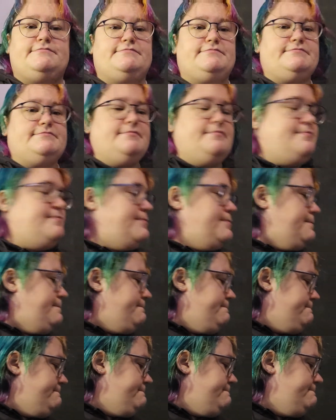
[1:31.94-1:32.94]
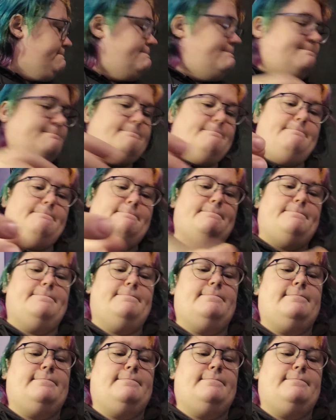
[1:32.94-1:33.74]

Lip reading: No one is speaking in this clip.